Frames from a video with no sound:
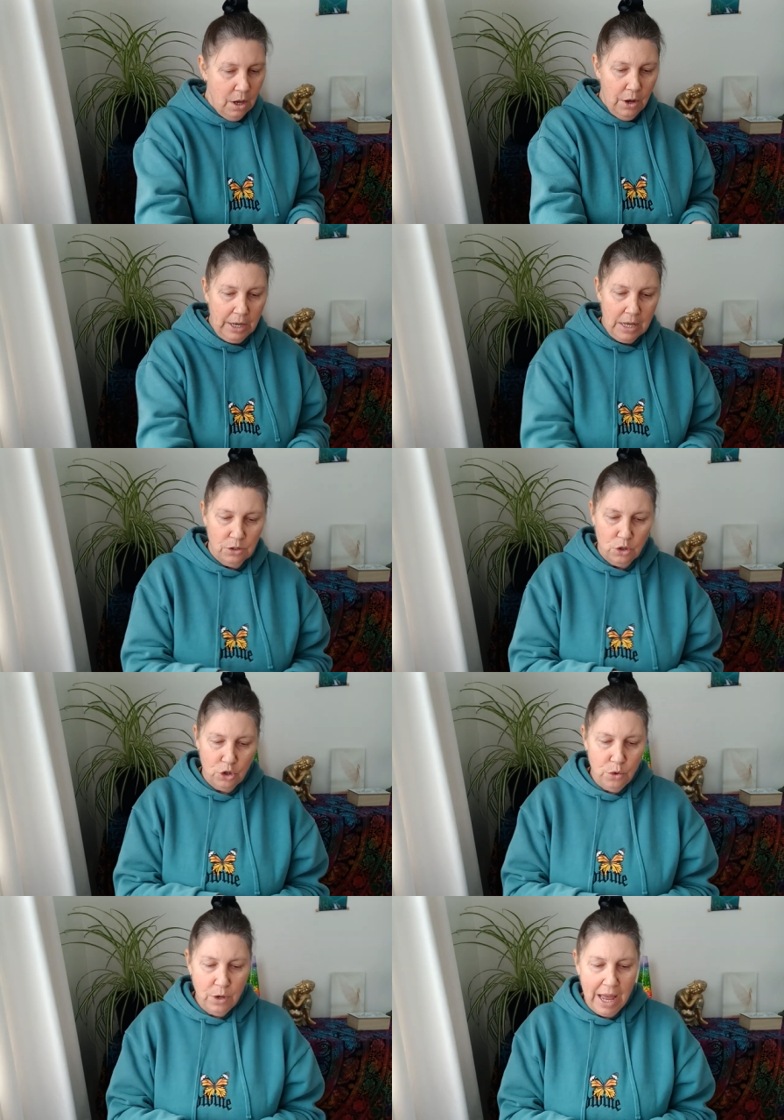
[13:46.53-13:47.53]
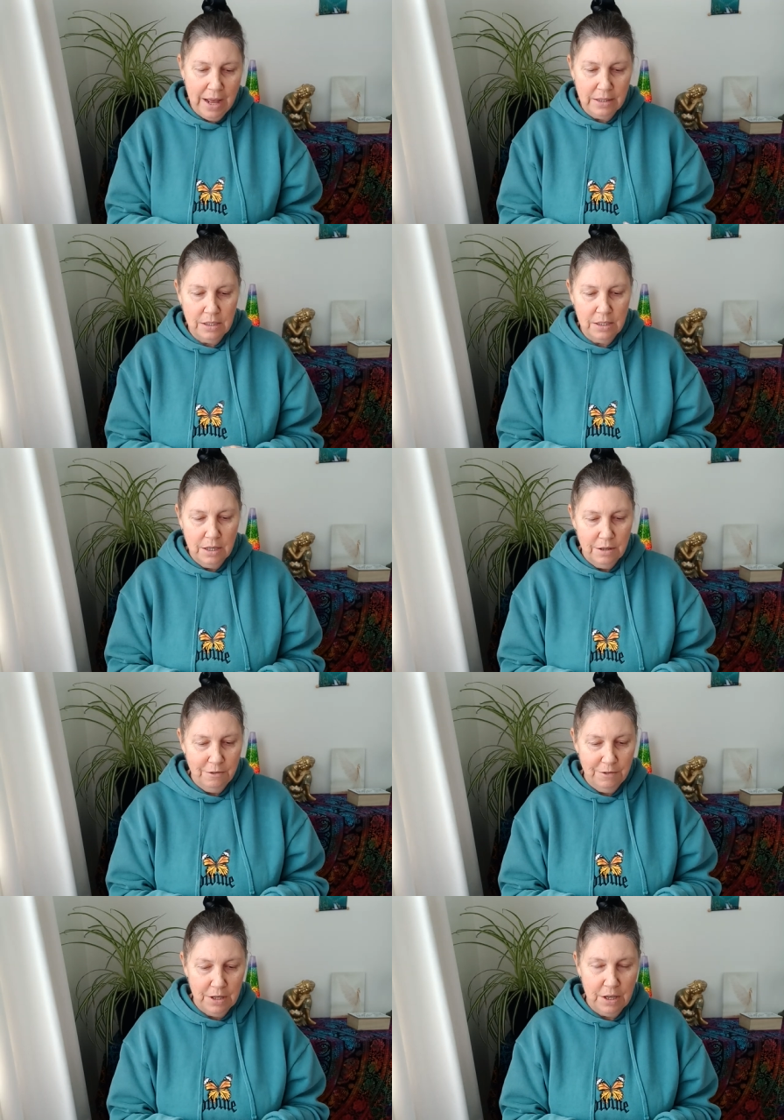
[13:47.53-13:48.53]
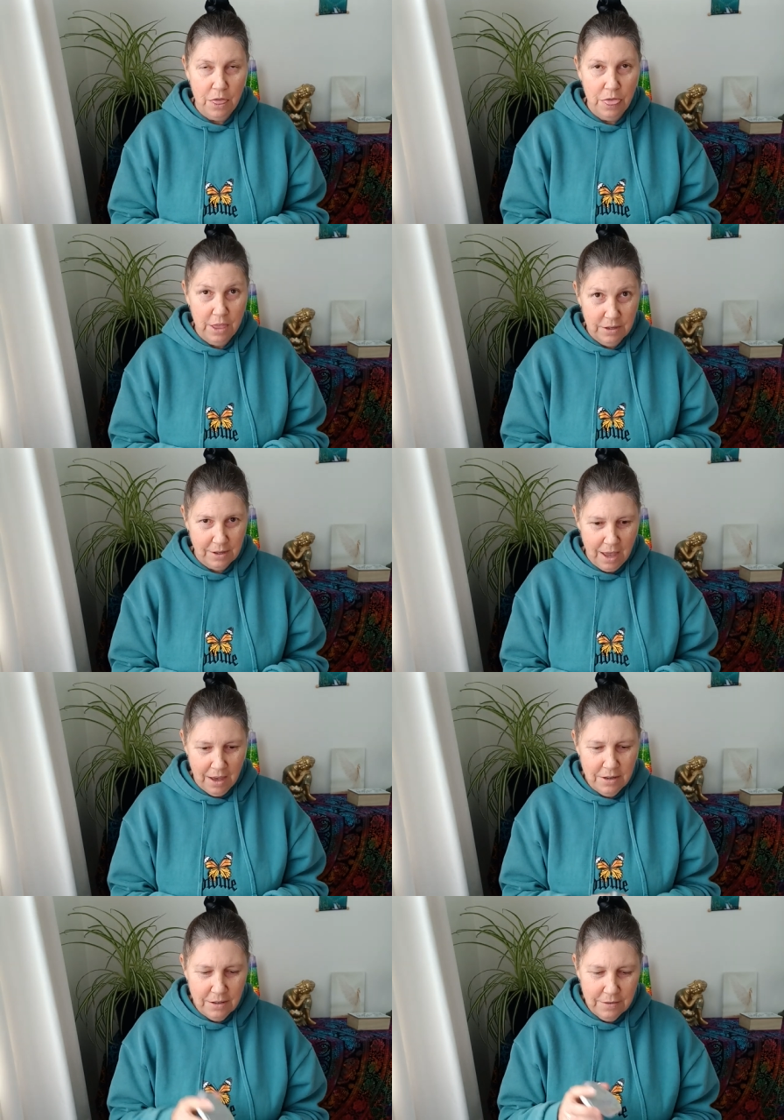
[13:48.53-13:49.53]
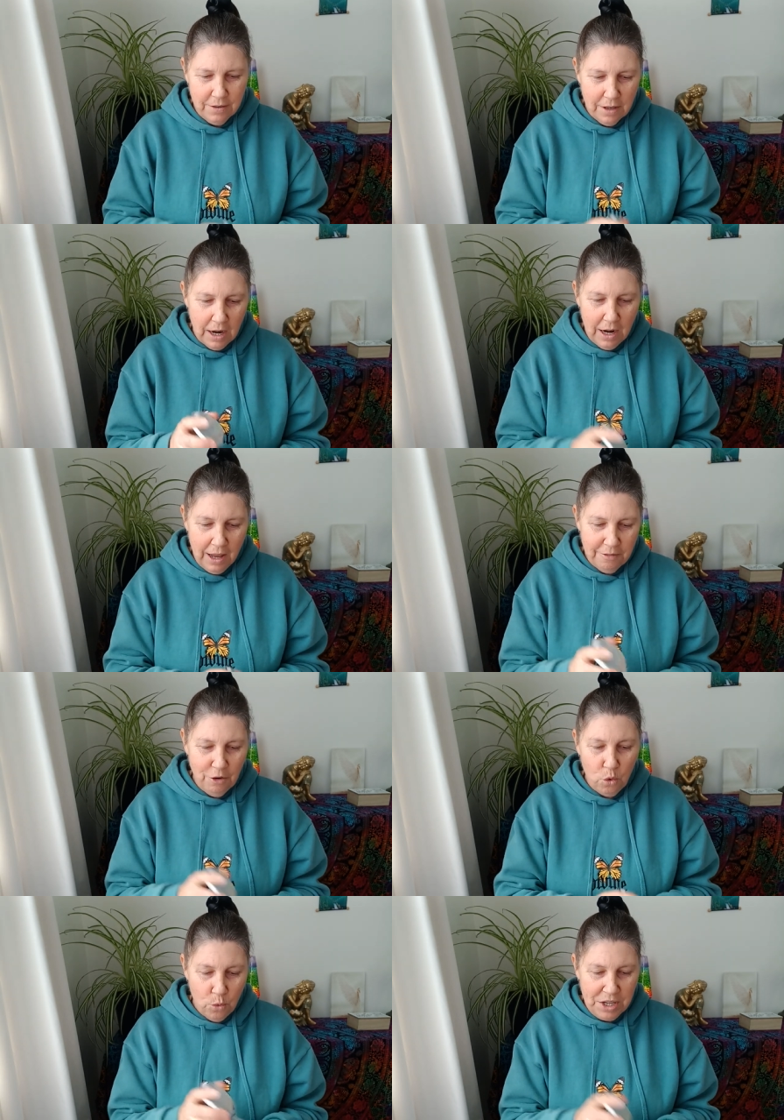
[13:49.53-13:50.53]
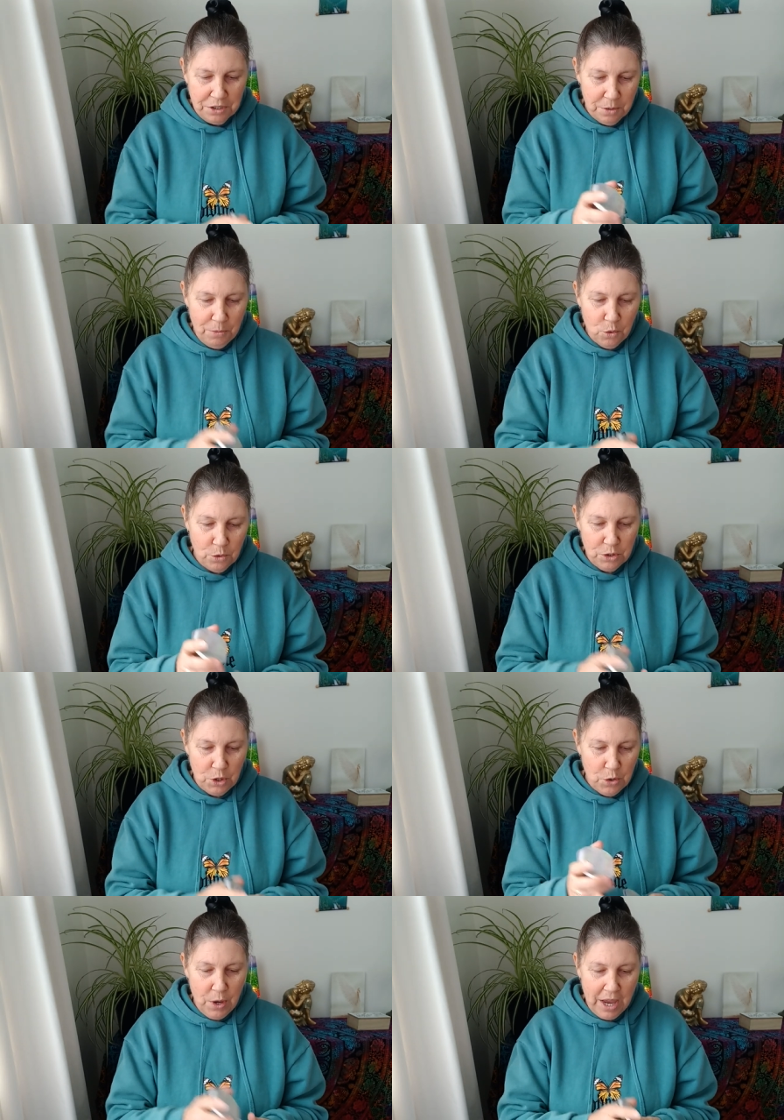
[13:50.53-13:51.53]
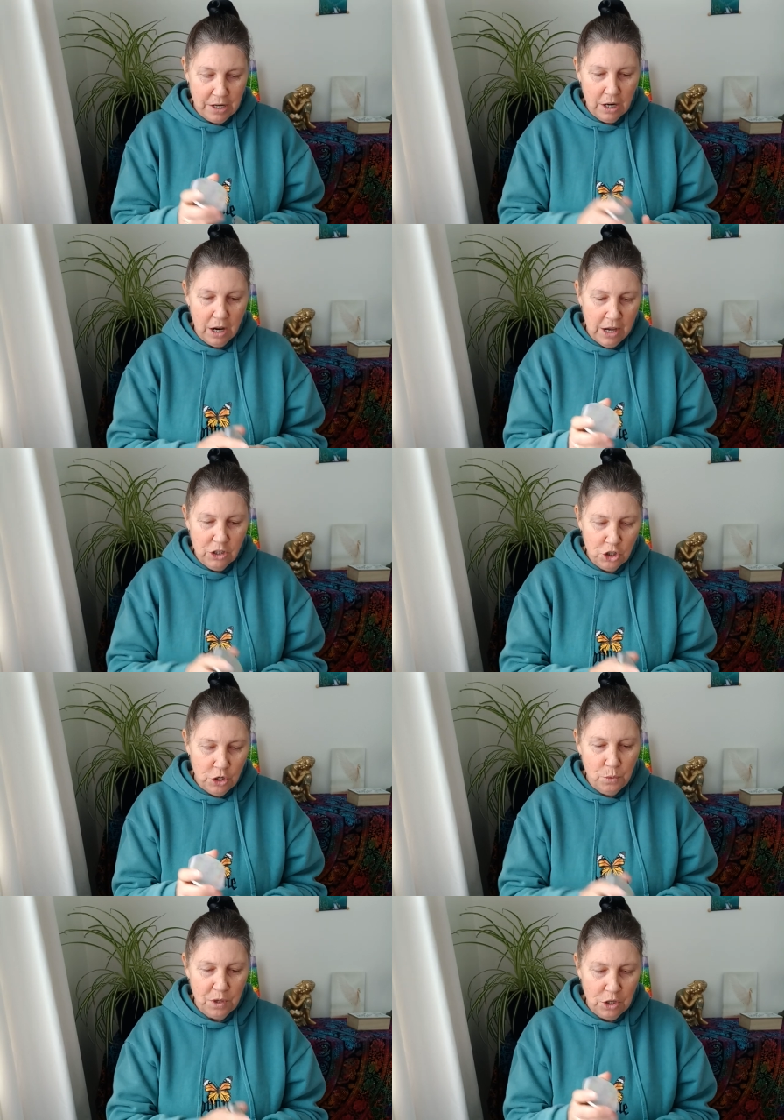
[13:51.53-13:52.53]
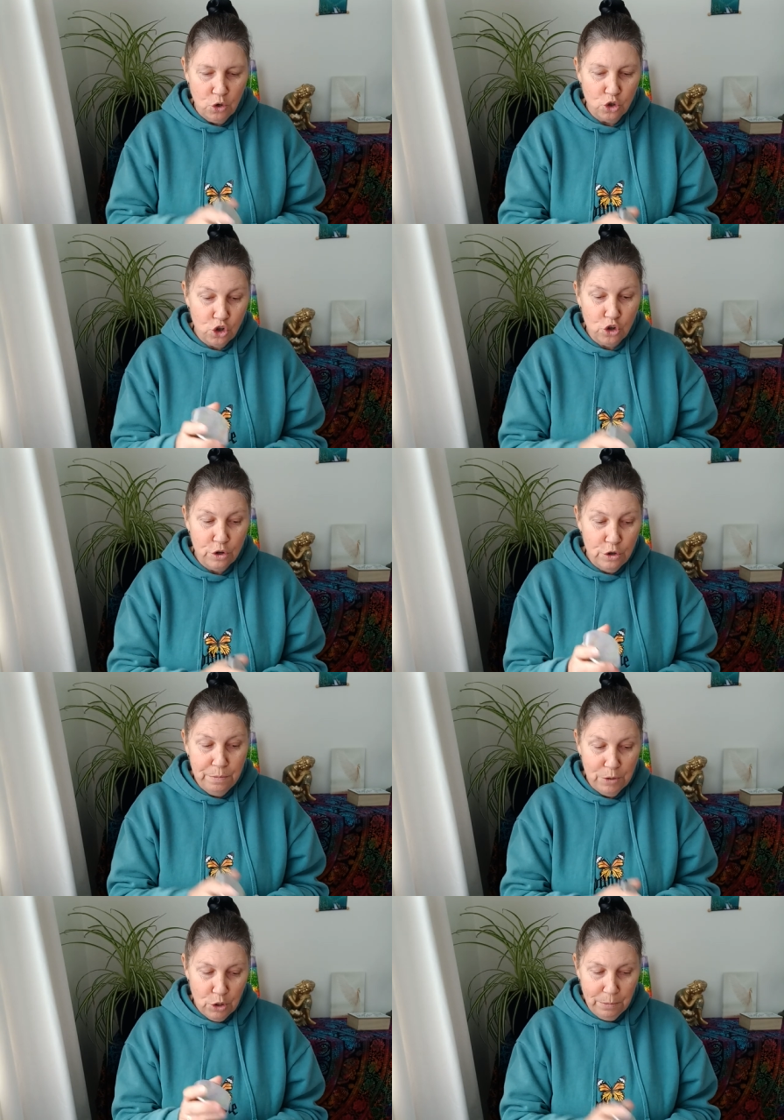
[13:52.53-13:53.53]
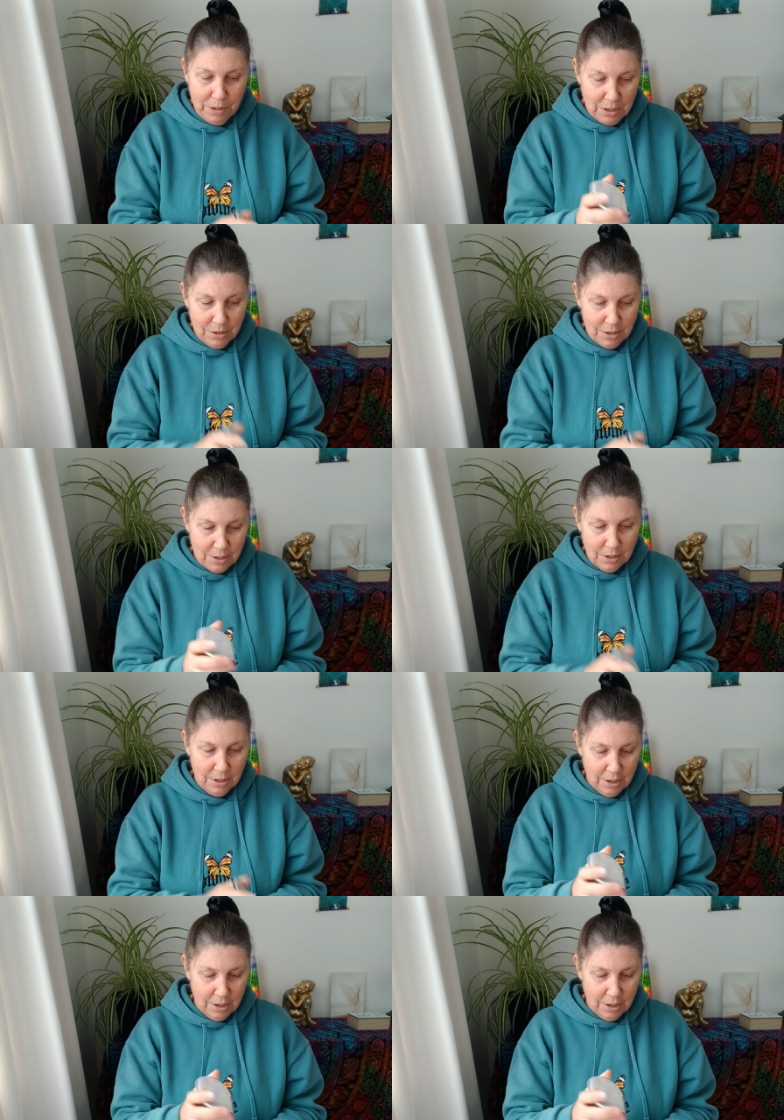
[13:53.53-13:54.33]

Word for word: Okay, so two cards for this card. Love always supports you and aligns you with your true purpose.